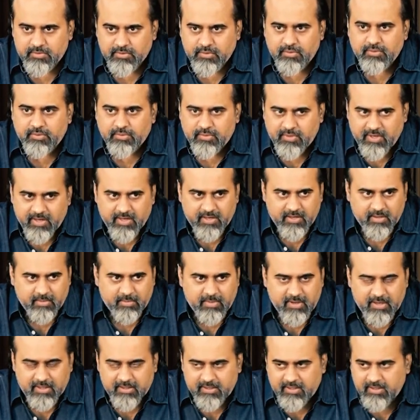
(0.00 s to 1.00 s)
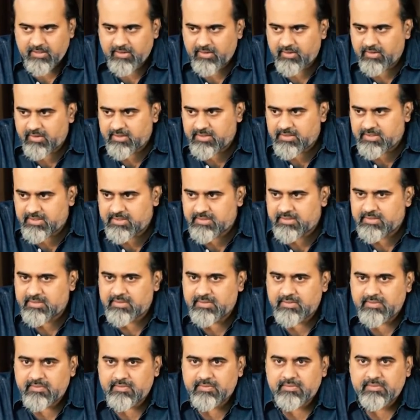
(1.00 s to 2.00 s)
do take a bath and not
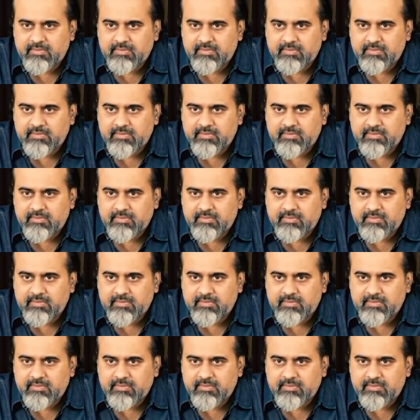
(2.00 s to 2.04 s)
just.